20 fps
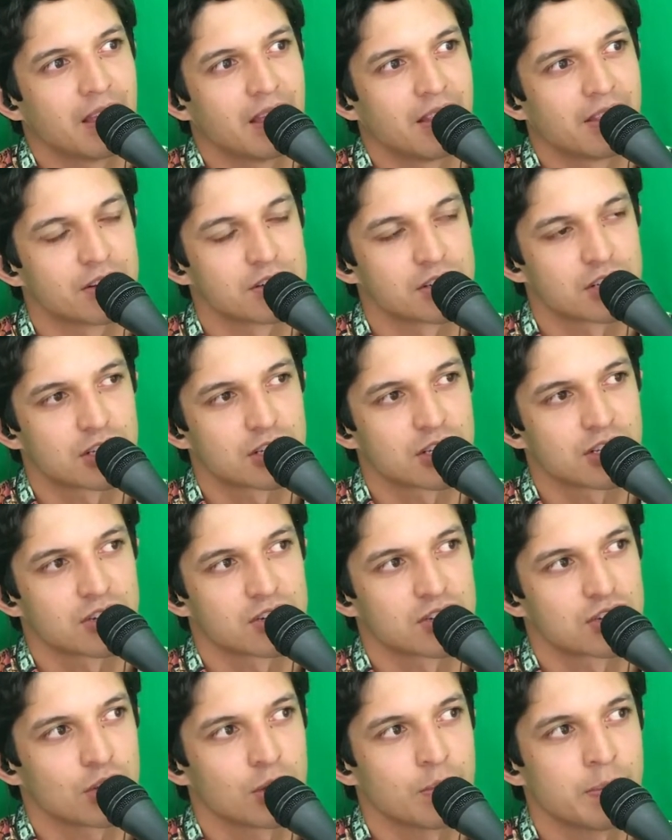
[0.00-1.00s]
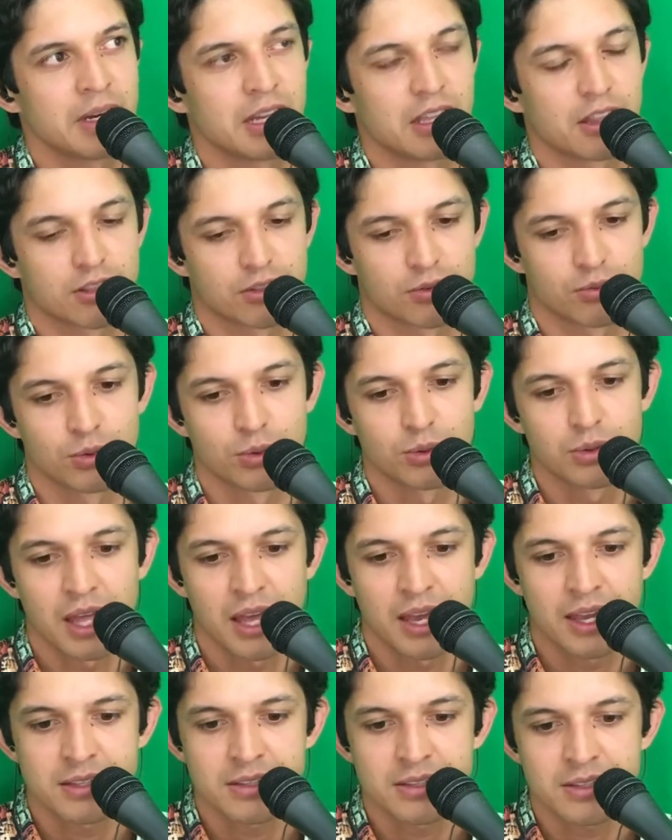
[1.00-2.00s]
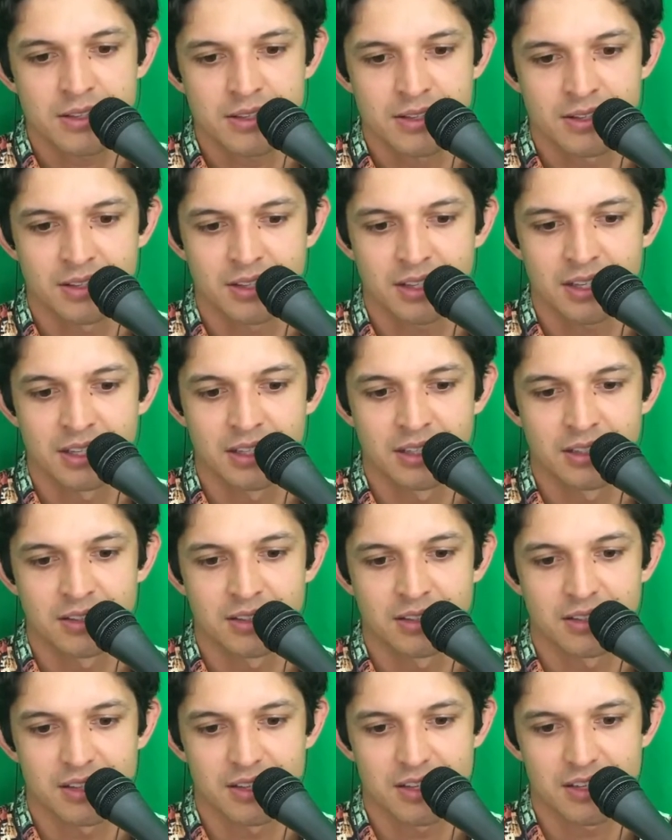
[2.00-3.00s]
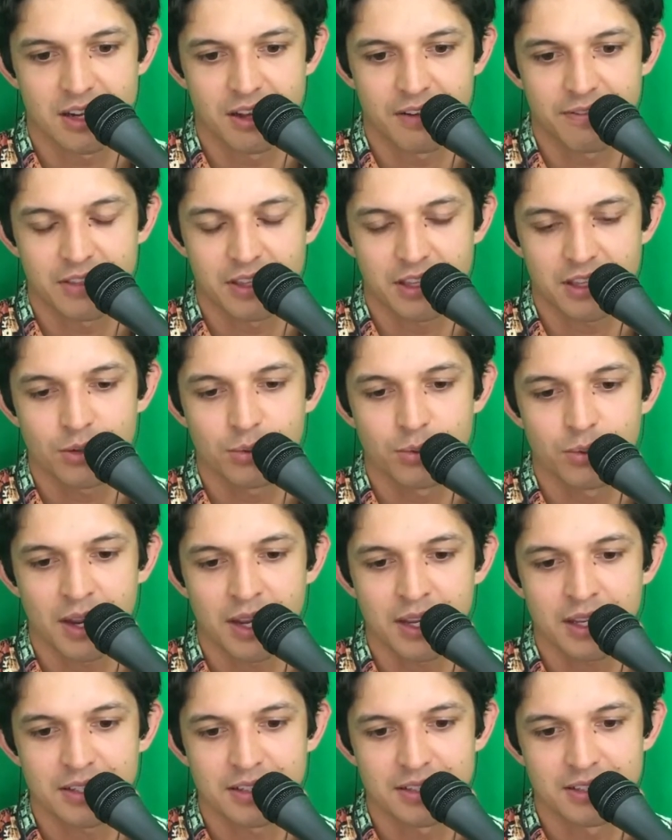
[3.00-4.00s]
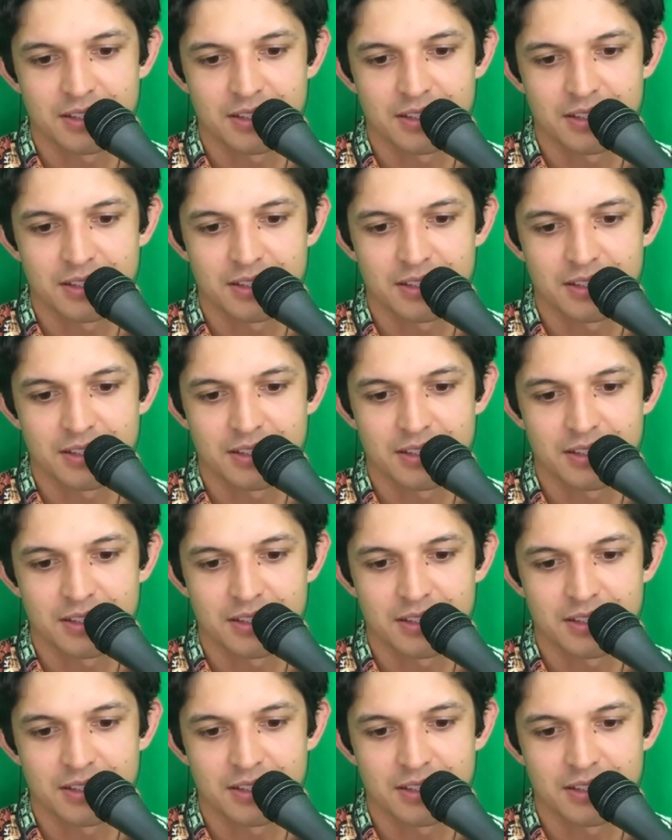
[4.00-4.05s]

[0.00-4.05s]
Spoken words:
there's so many through lines in the stuff that you write.